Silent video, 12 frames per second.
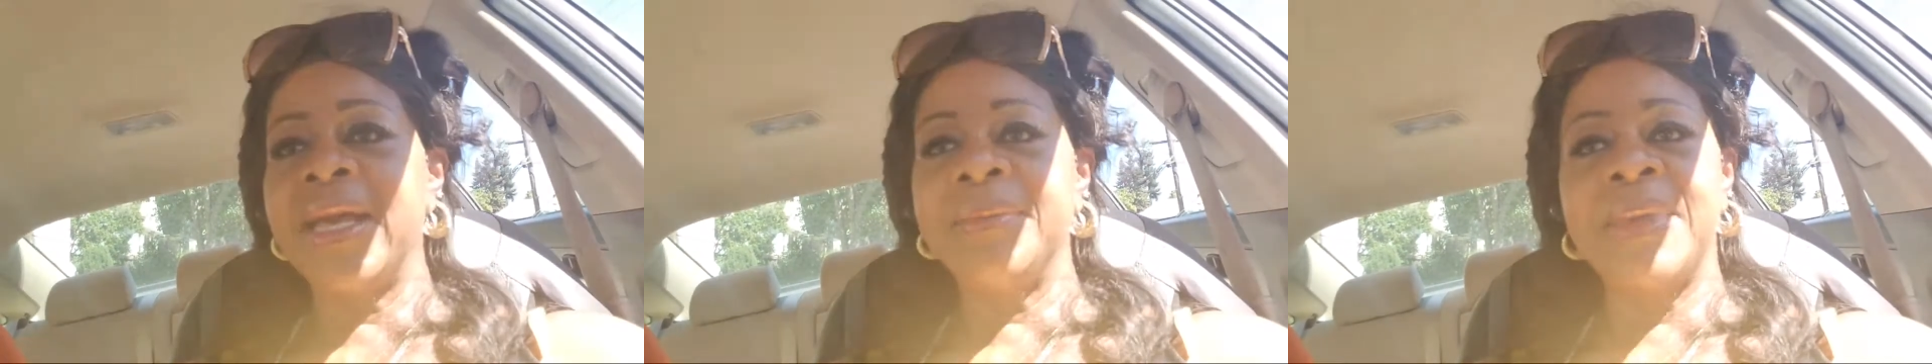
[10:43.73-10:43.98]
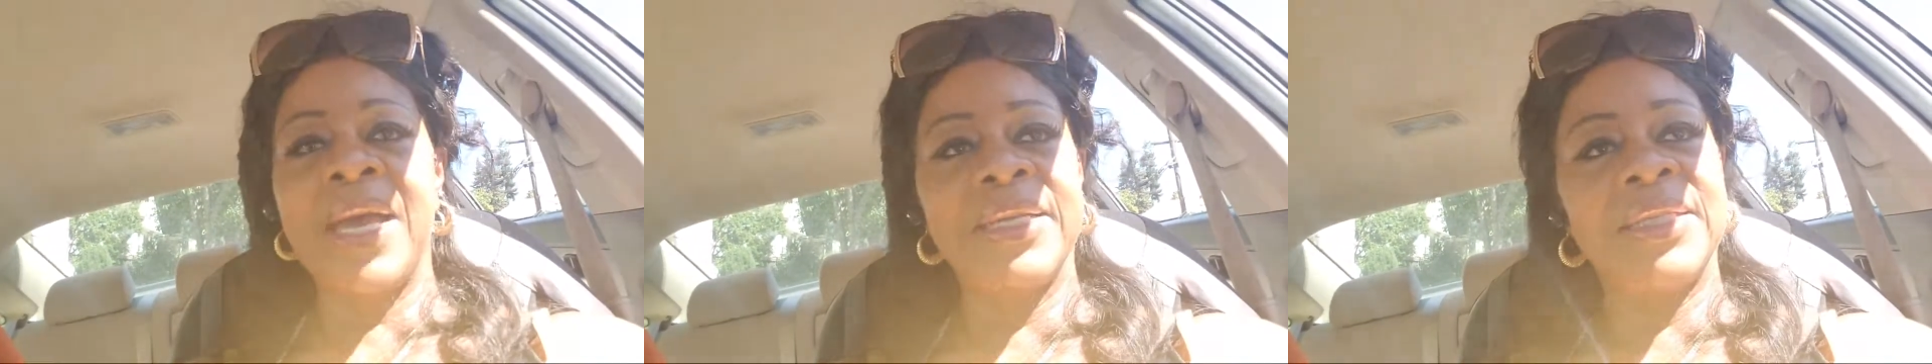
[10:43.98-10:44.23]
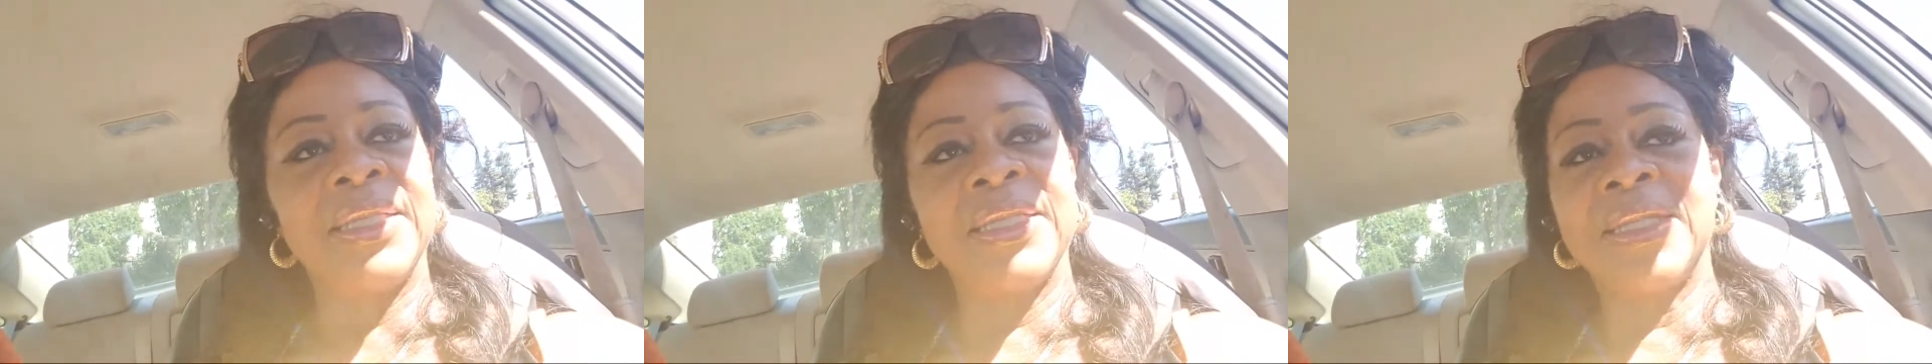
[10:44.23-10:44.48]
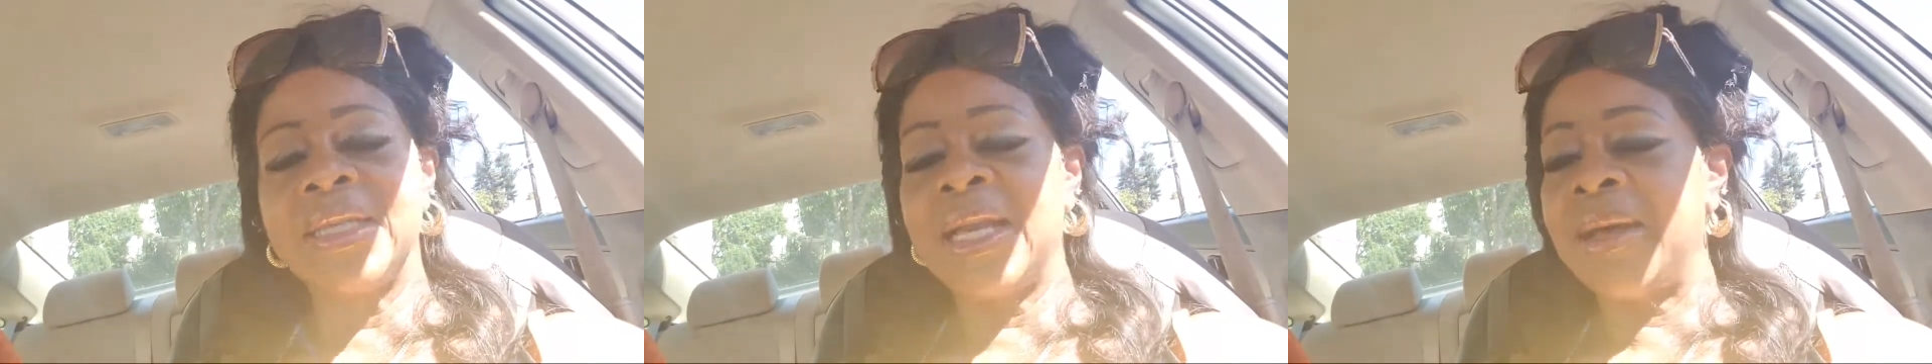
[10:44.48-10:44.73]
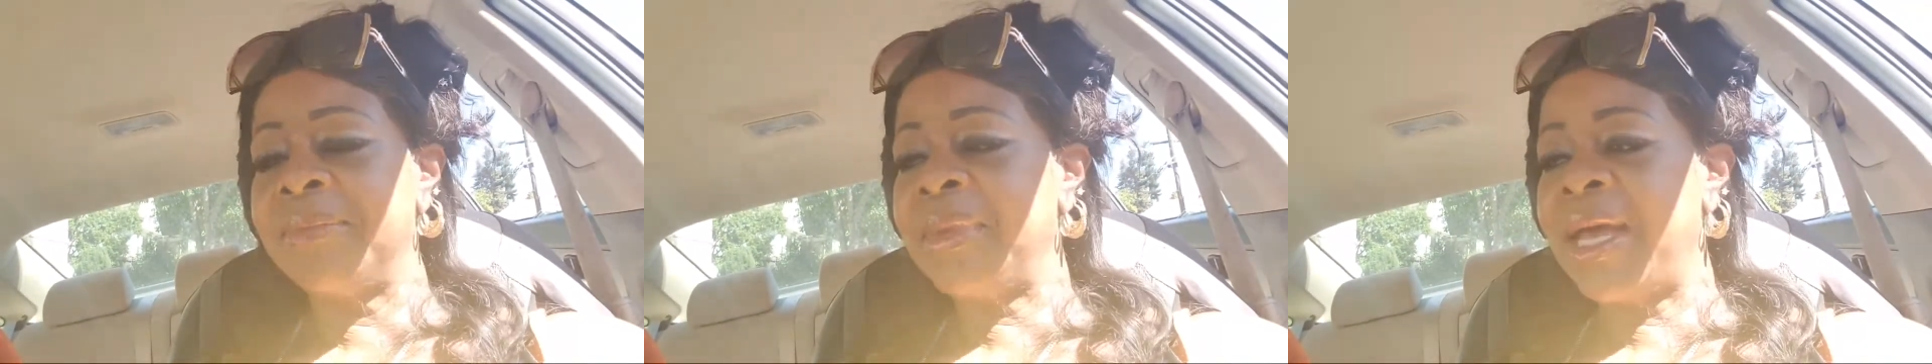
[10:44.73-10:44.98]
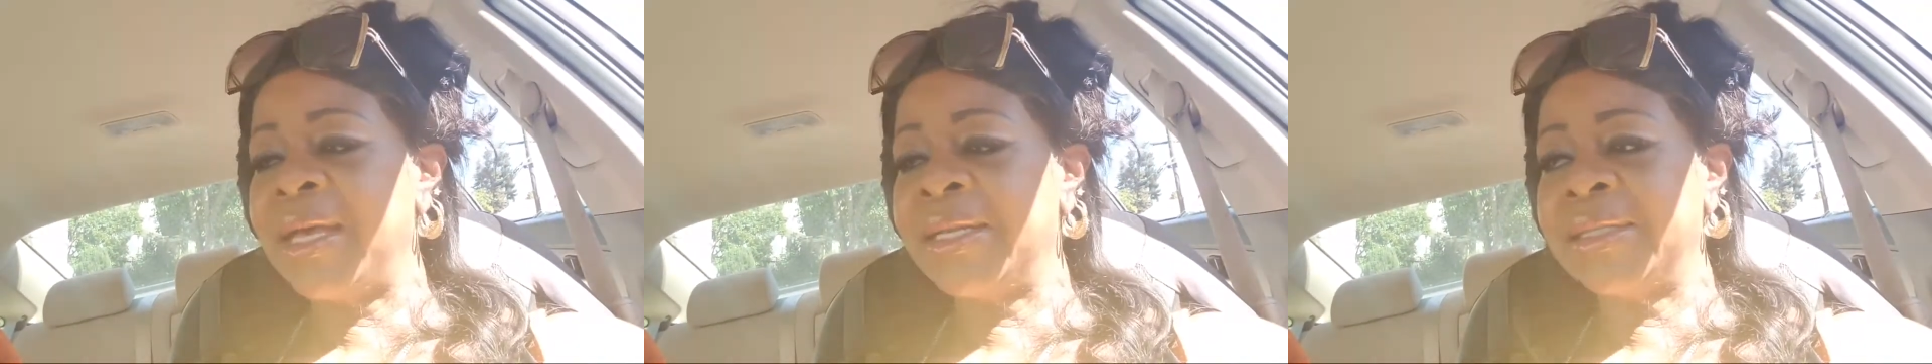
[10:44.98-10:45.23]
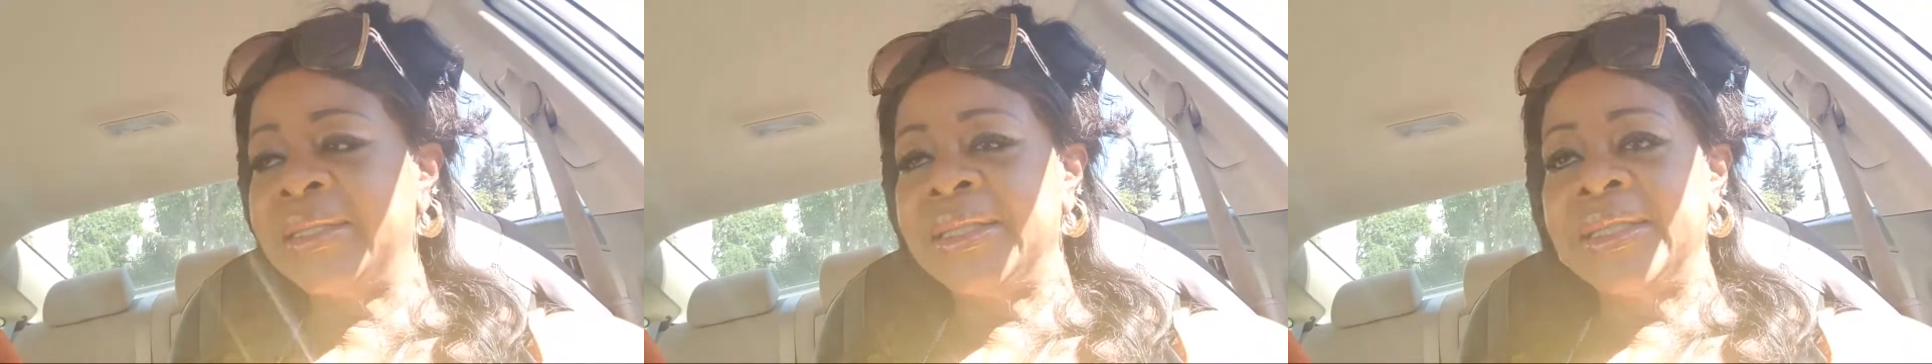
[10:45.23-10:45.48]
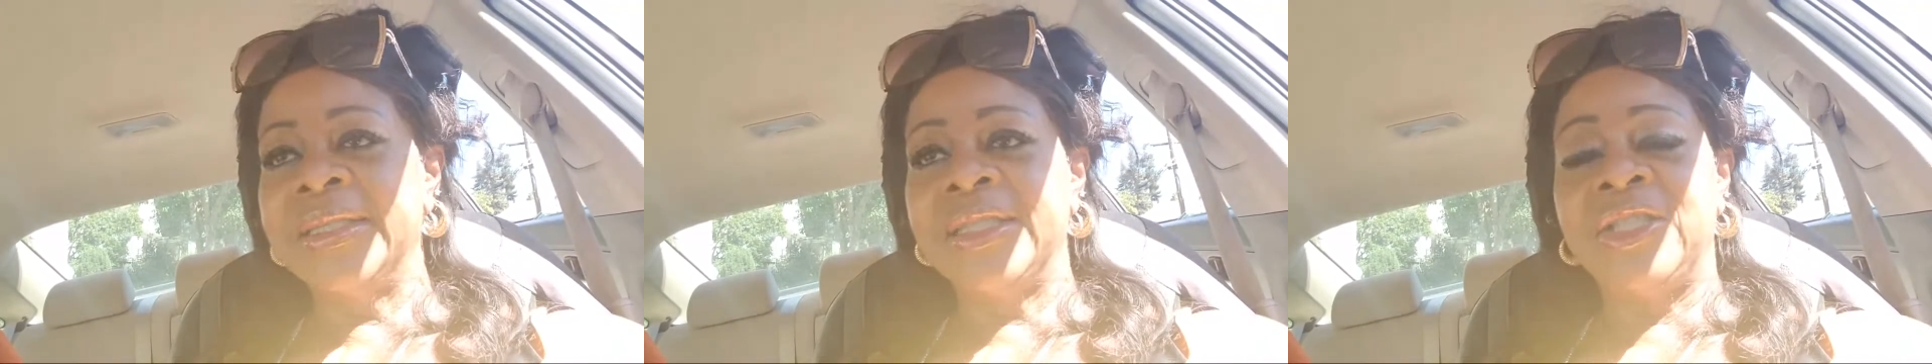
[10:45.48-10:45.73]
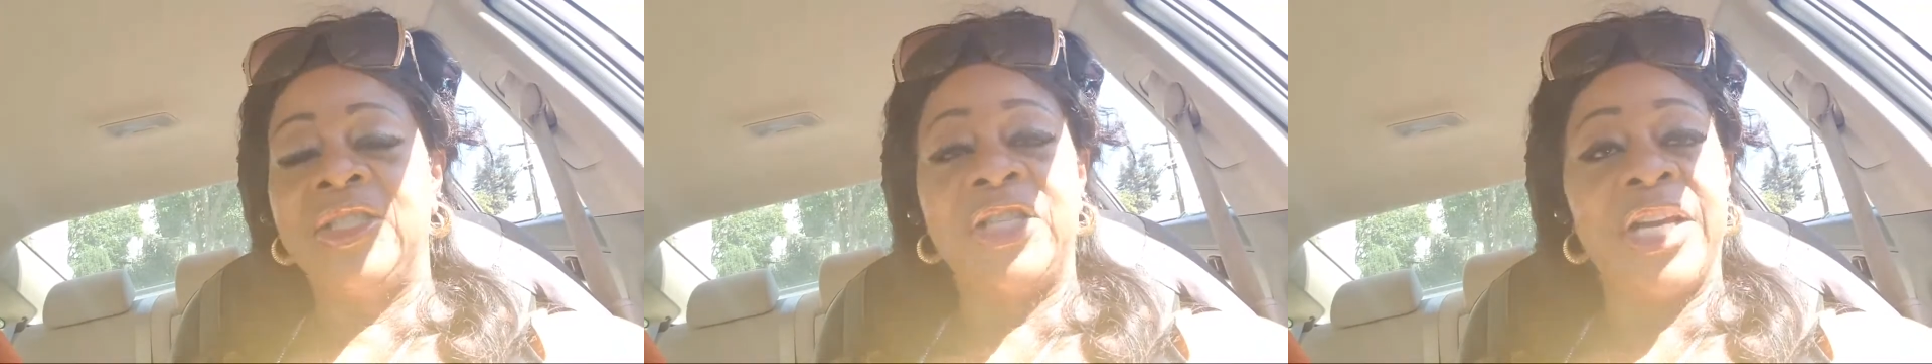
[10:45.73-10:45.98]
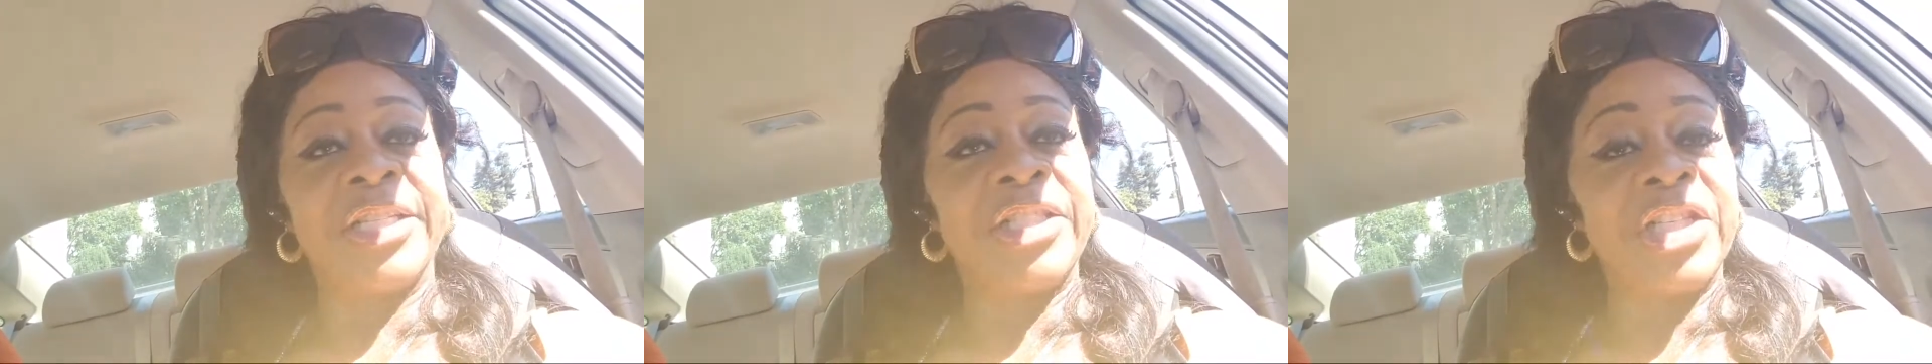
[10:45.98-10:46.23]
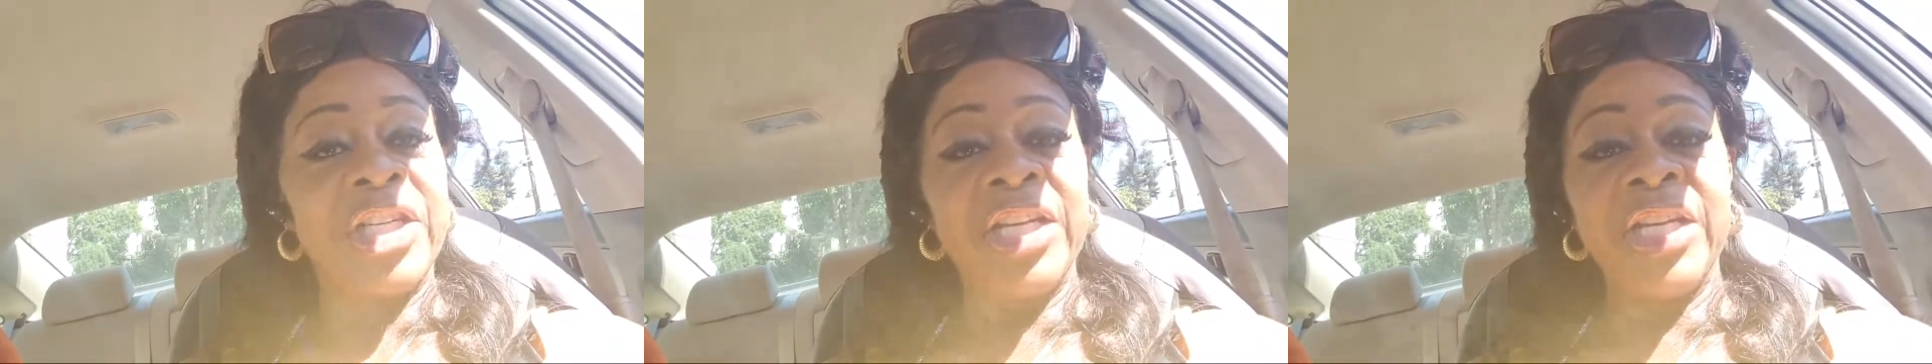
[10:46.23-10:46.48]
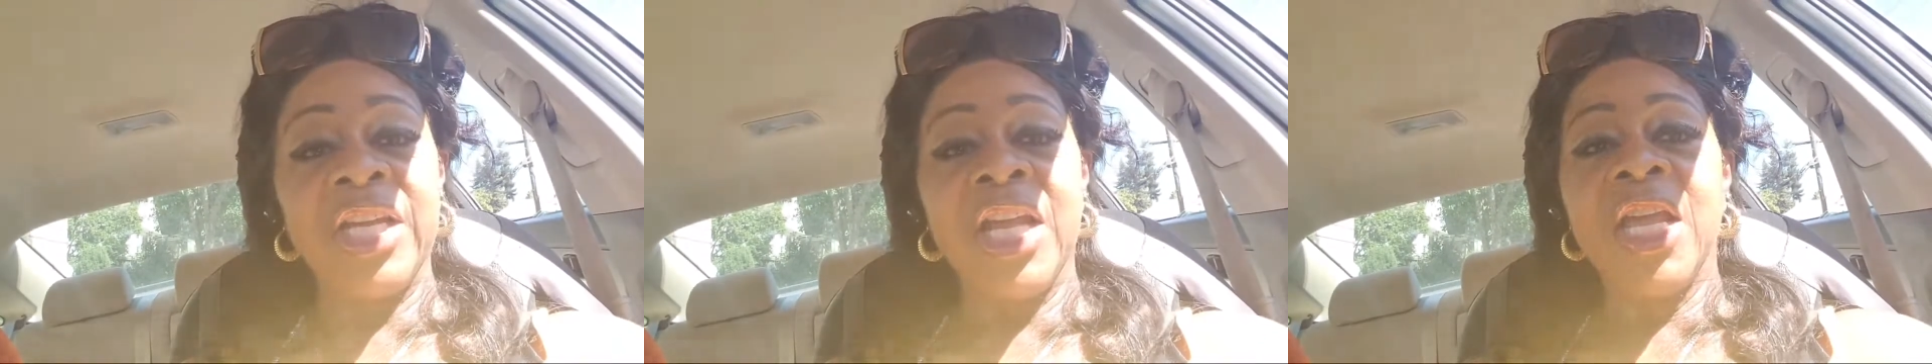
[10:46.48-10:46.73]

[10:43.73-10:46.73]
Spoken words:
I'm not dissing, I'm not judging.